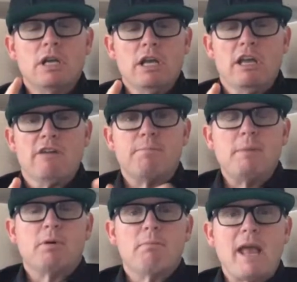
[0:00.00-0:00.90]
if
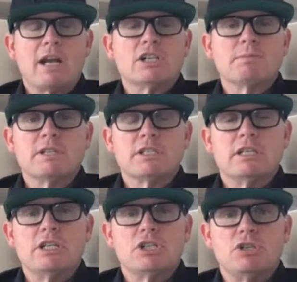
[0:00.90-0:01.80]
people management's
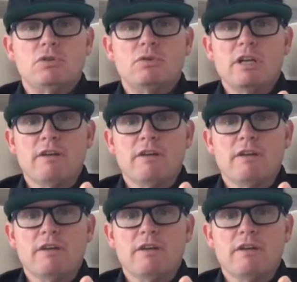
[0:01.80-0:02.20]
an issue,